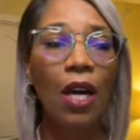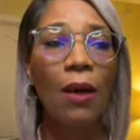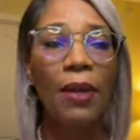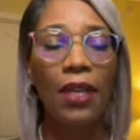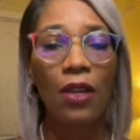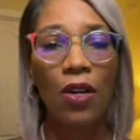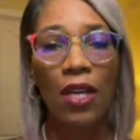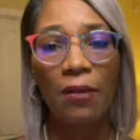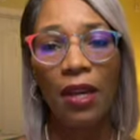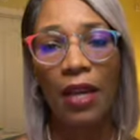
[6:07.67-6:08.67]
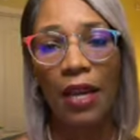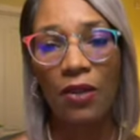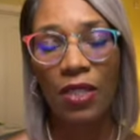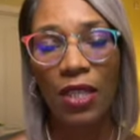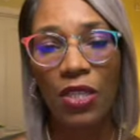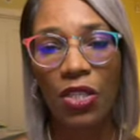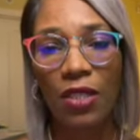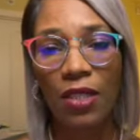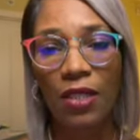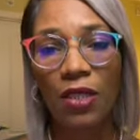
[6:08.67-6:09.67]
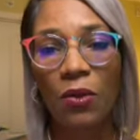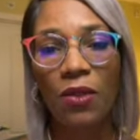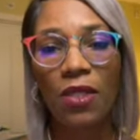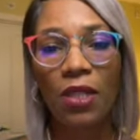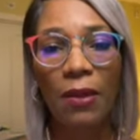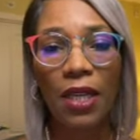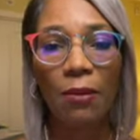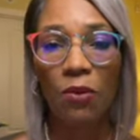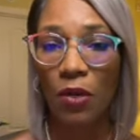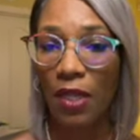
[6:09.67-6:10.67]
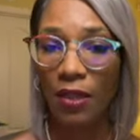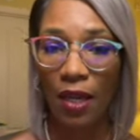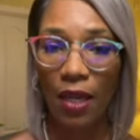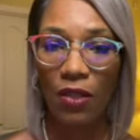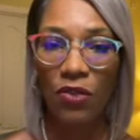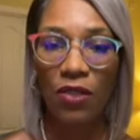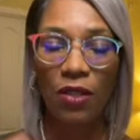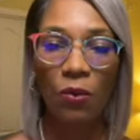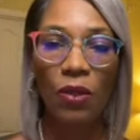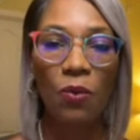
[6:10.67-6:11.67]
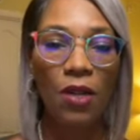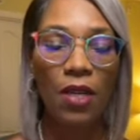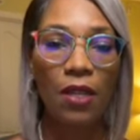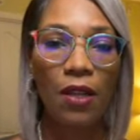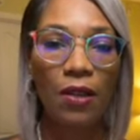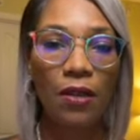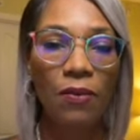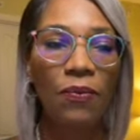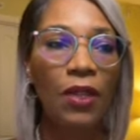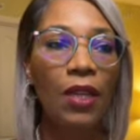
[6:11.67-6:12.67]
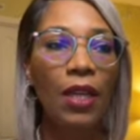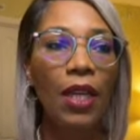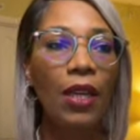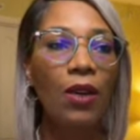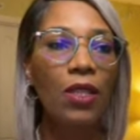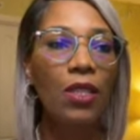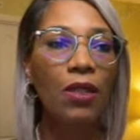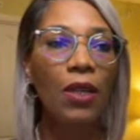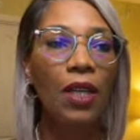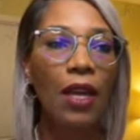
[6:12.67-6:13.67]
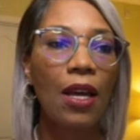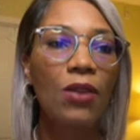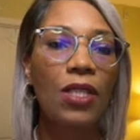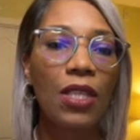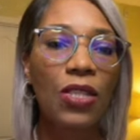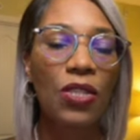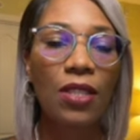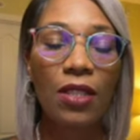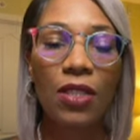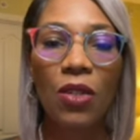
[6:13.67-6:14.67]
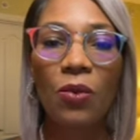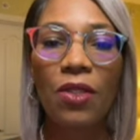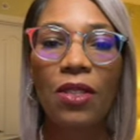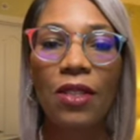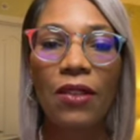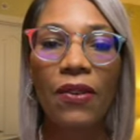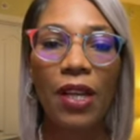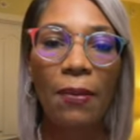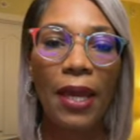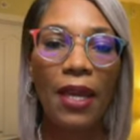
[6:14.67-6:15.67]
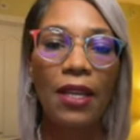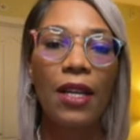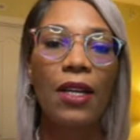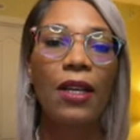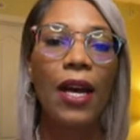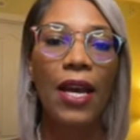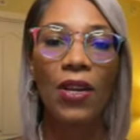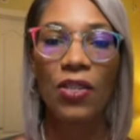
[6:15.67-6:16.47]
It allows teachers and students to become more engaged with one another. It also allows teachers and students to develop a higher